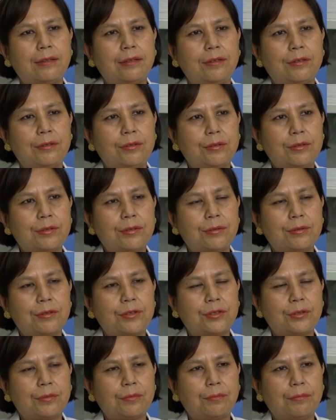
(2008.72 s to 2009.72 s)
you
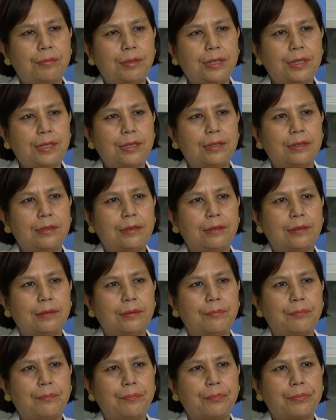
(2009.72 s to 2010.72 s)
should be
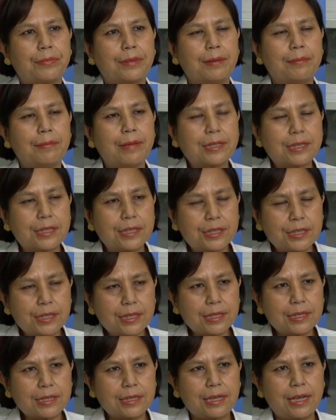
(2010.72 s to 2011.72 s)
the
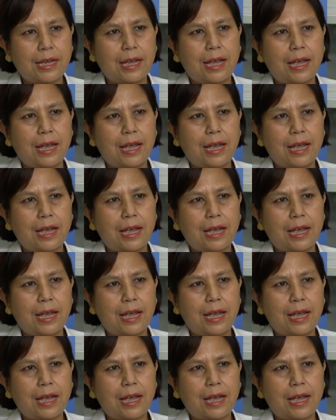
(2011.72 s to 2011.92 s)
messengers,